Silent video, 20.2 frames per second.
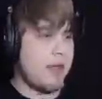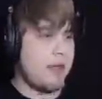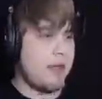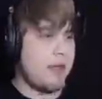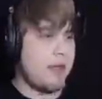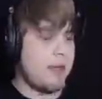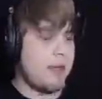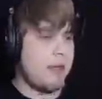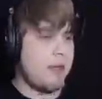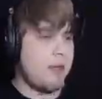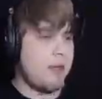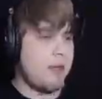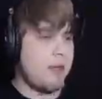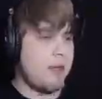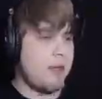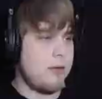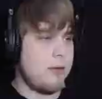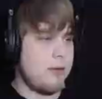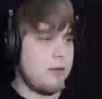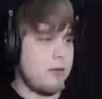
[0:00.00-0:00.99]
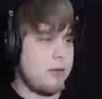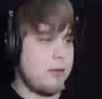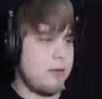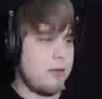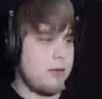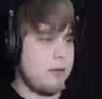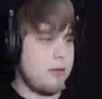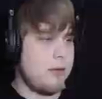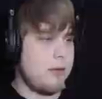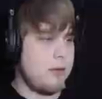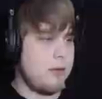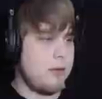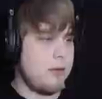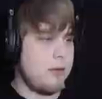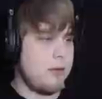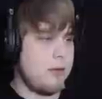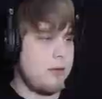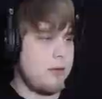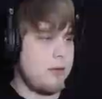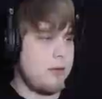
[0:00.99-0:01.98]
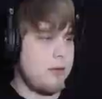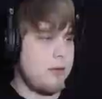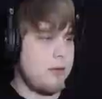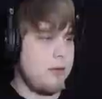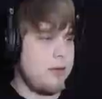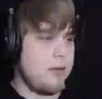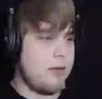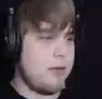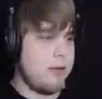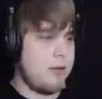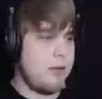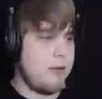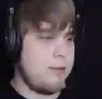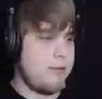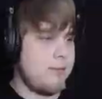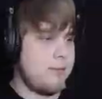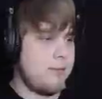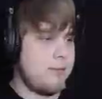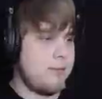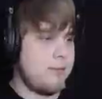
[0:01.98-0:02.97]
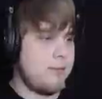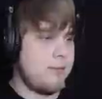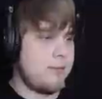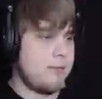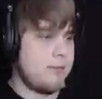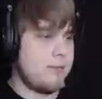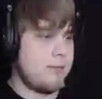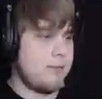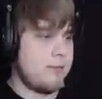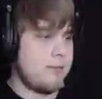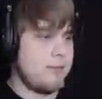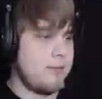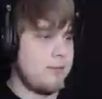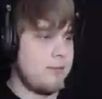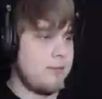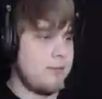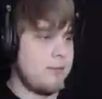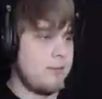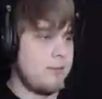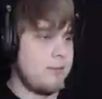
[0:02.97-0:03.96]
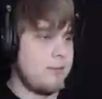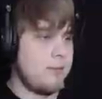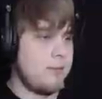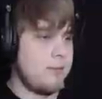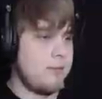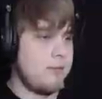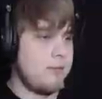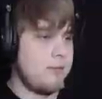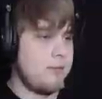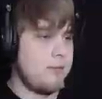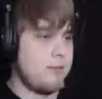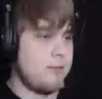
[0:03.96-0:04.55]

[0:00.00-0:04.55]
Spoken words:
Nothing is said.